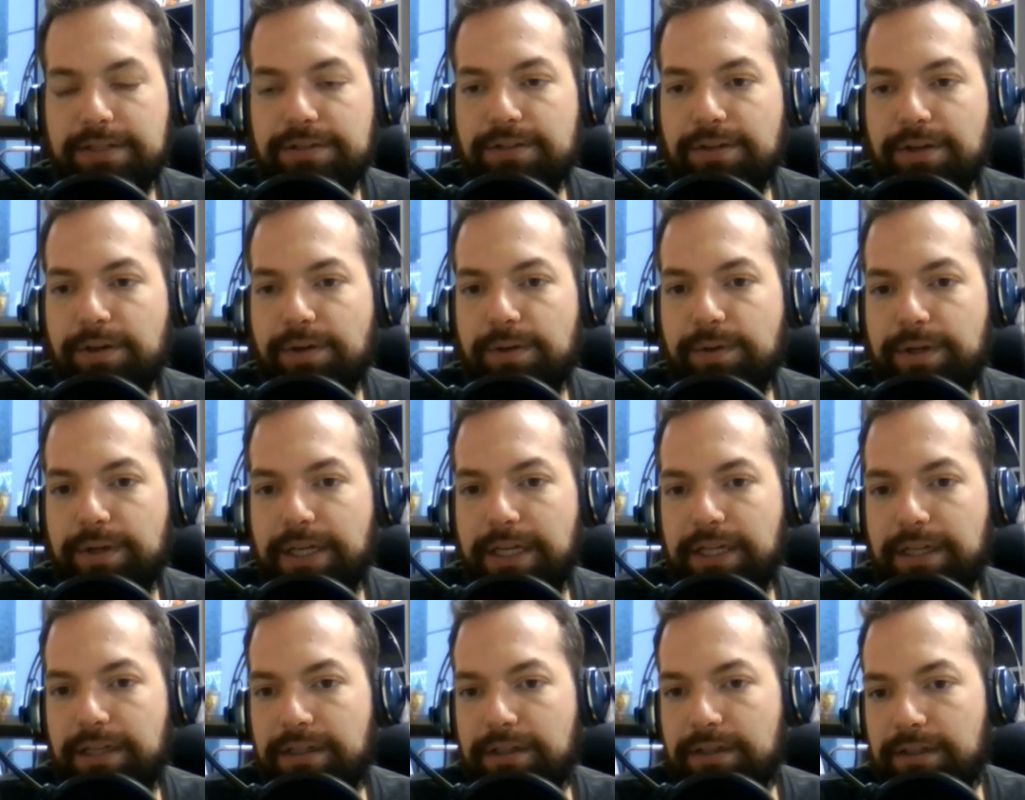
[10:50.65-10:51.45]
So
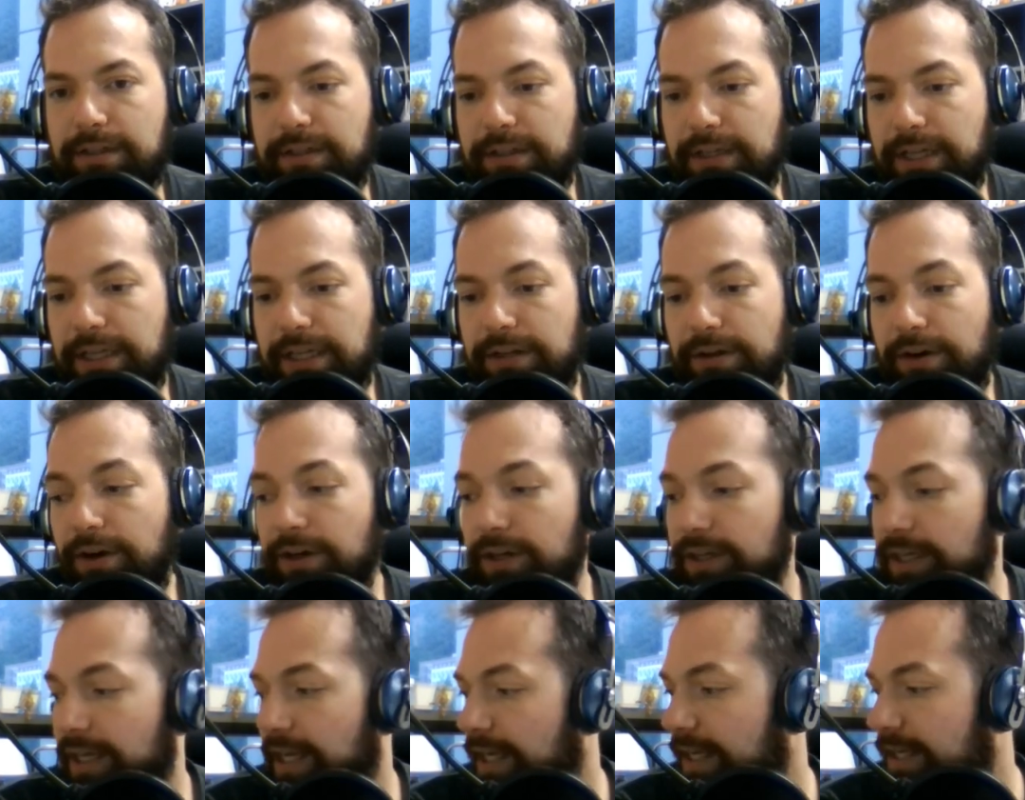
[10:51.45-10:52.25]
in
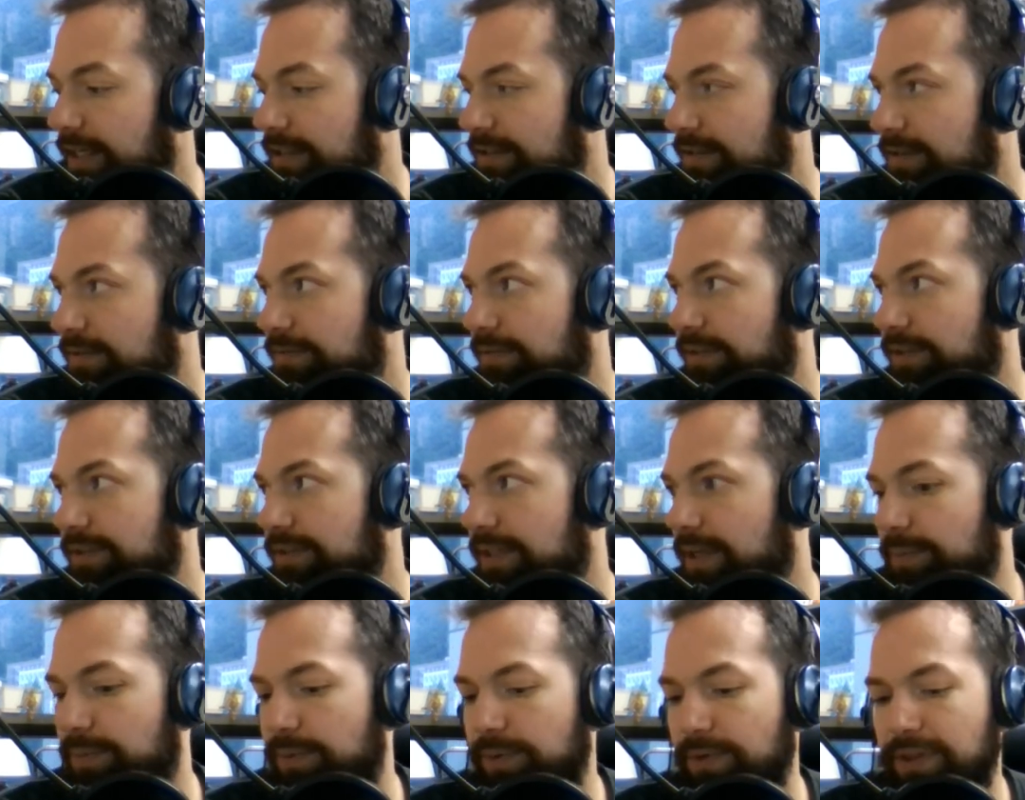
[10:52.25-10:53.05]
our case, for
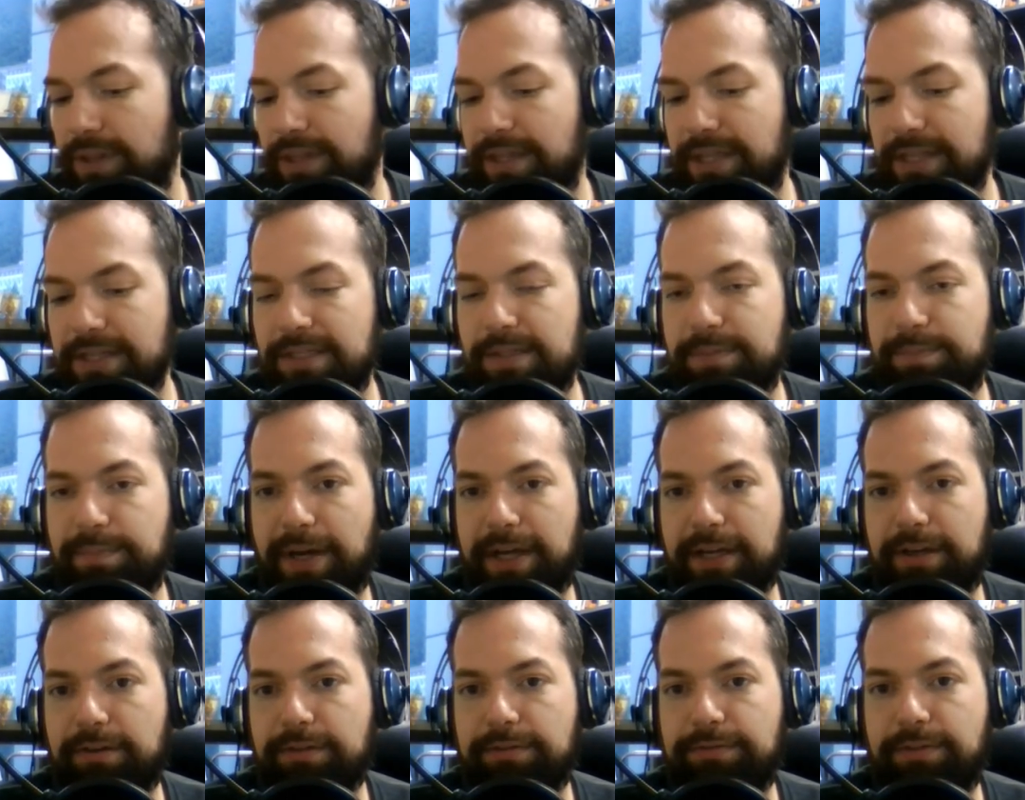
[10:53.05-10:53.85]
example, this
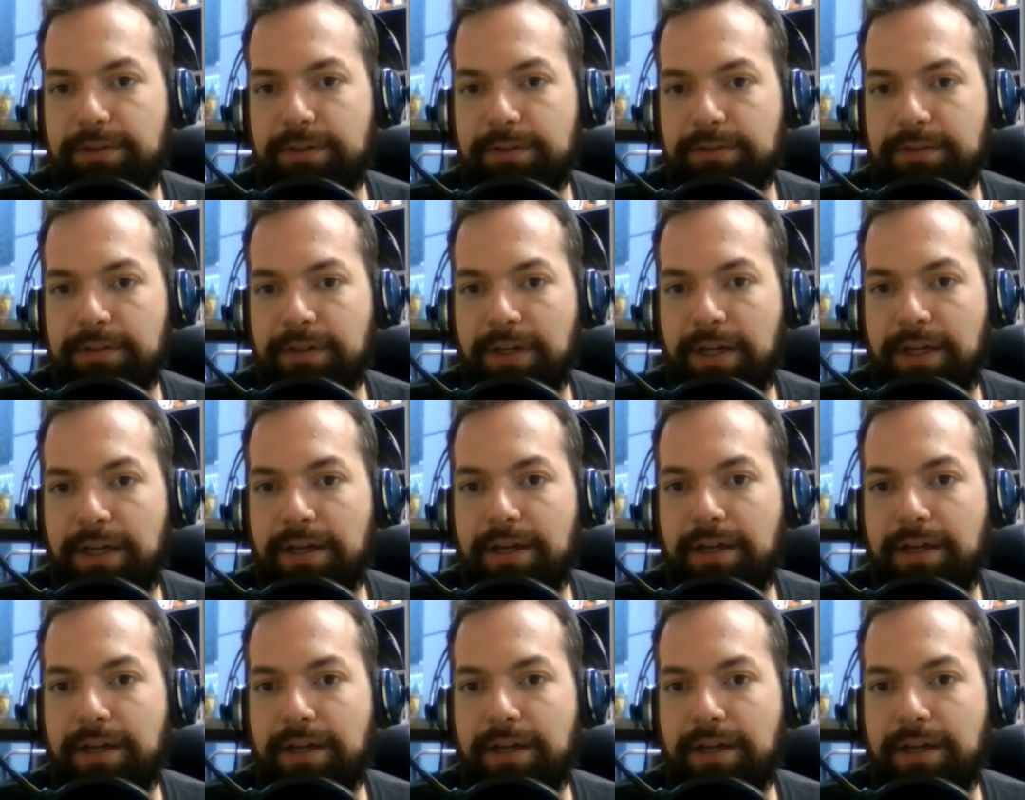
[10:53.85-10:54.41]
microphone,